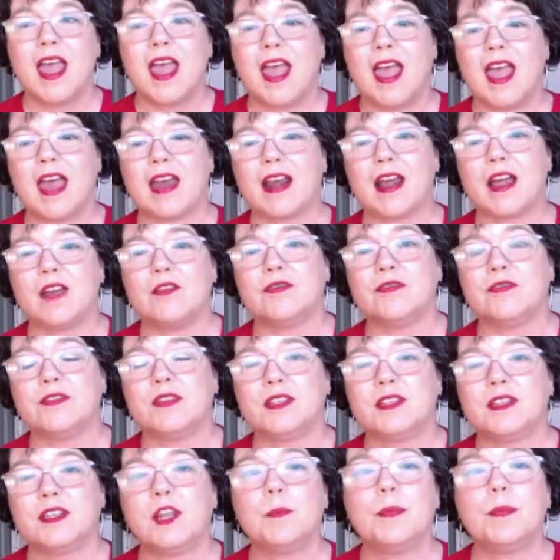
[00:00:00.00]
And I've
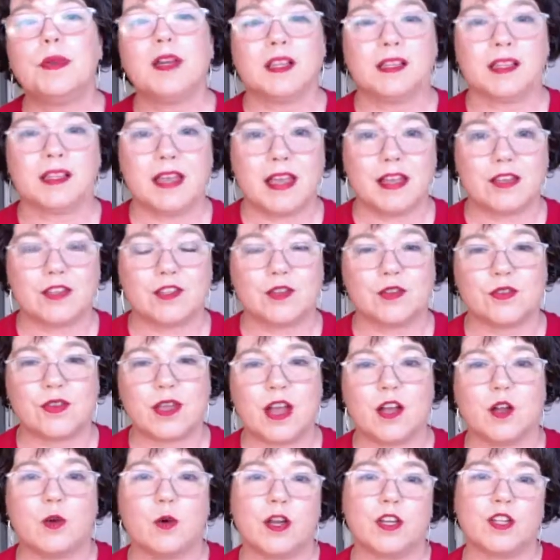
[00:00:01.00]
typically answered
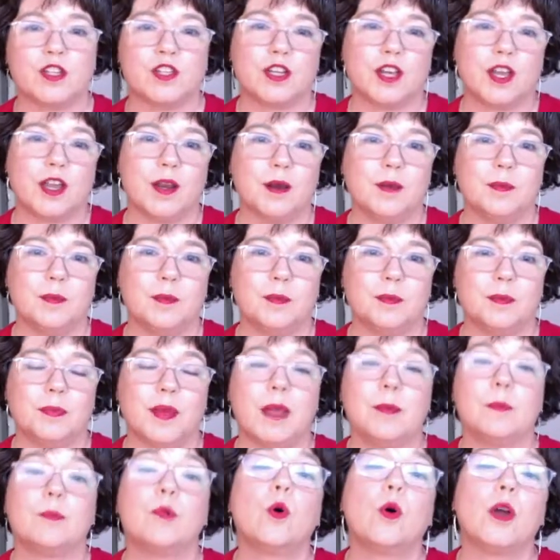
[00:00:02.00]
that question
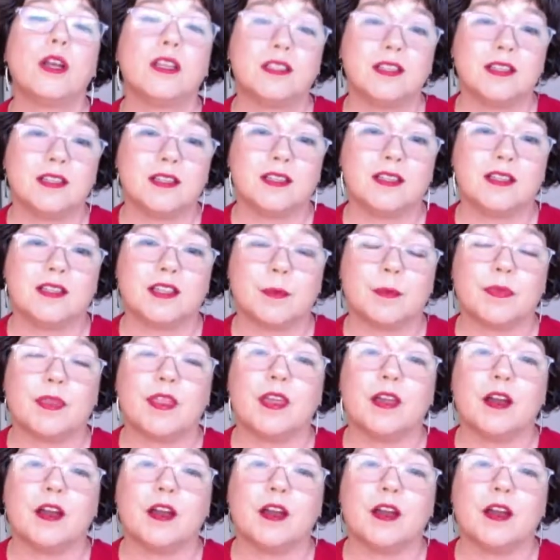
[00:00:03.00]
by pointing to something